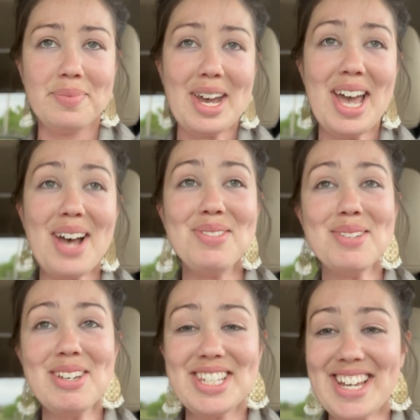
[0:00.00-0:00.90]
I have
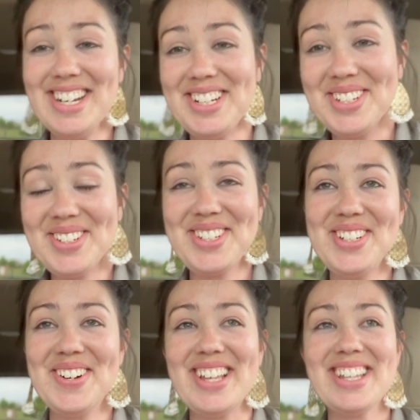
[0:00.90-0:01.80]
some exciting news
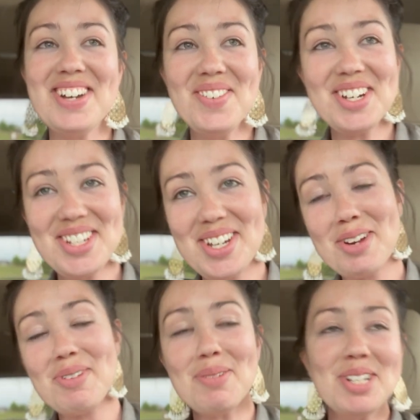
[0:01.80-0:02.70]
too I want to
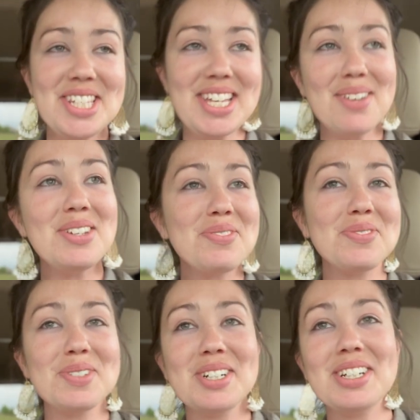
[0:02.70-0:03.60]
share, but I'm going to save it
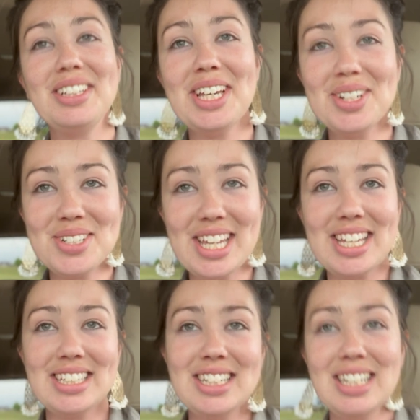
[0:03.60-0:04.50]
for later date.